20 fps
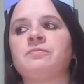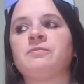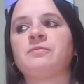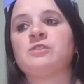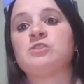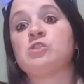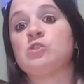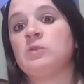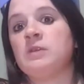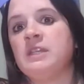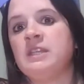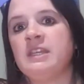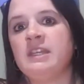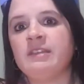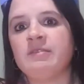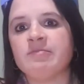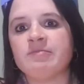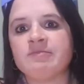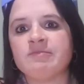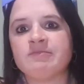So he
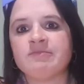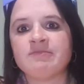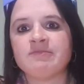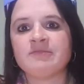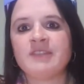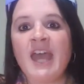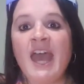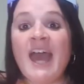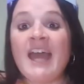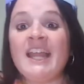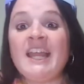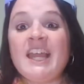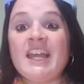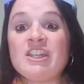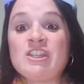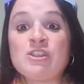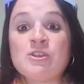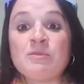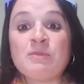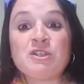did. And he had
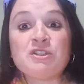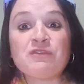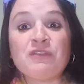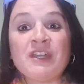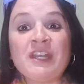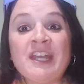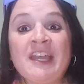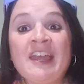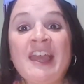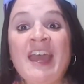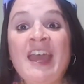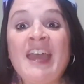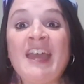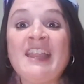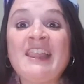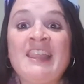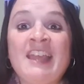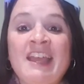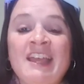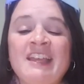so much fun
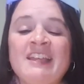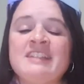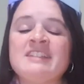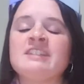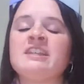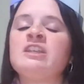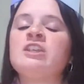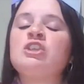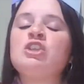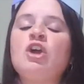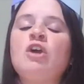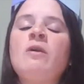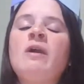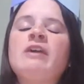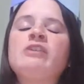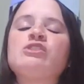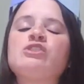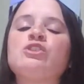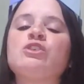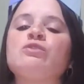again that he said, no,
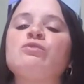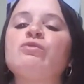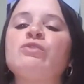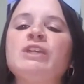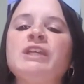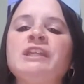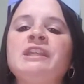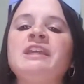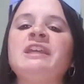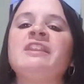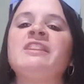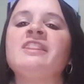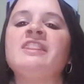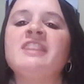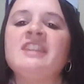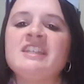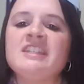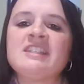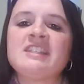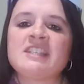Esther, really,
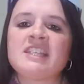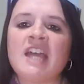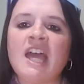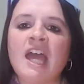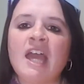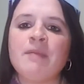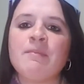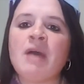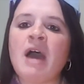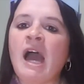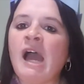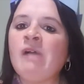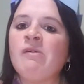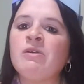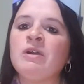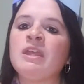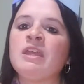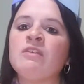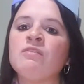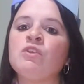this time I will
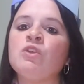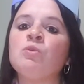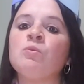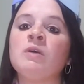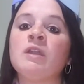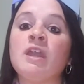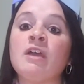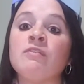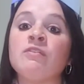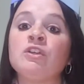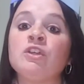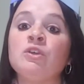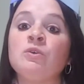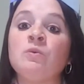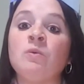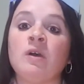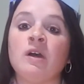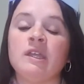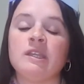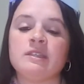give you whatever you
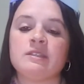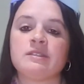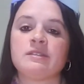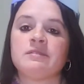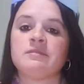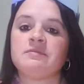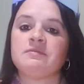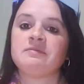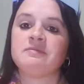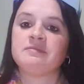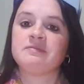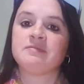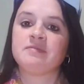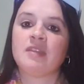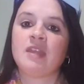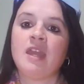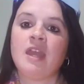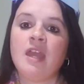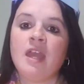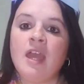want.
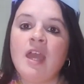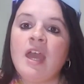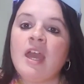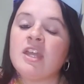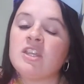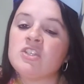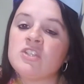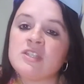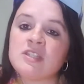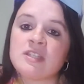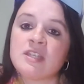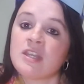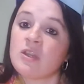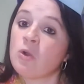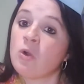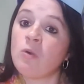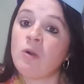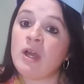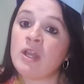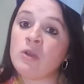And she said,
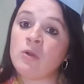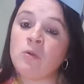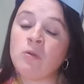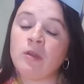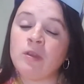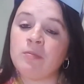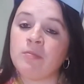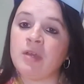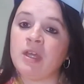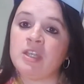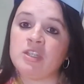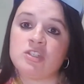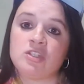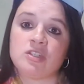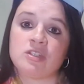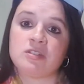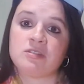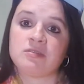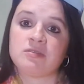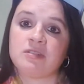oh, I don't want
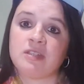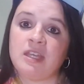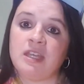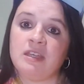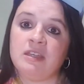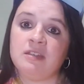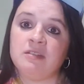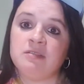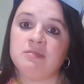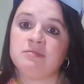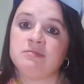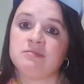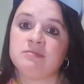much, king.